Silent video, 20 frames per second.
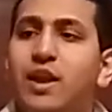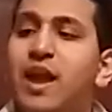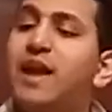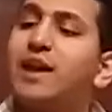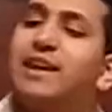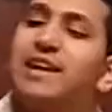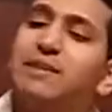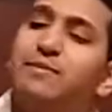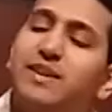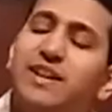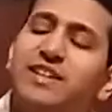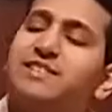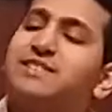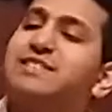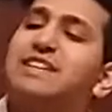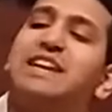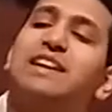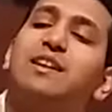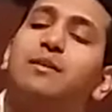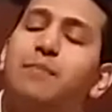Heck, even a
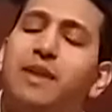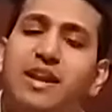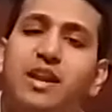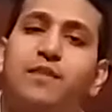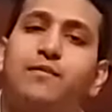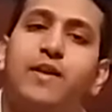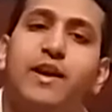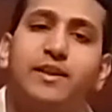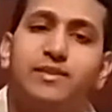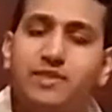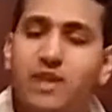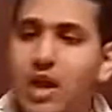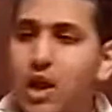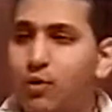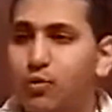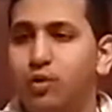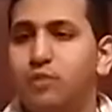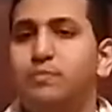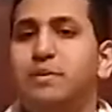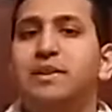Cena main event
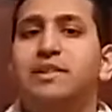would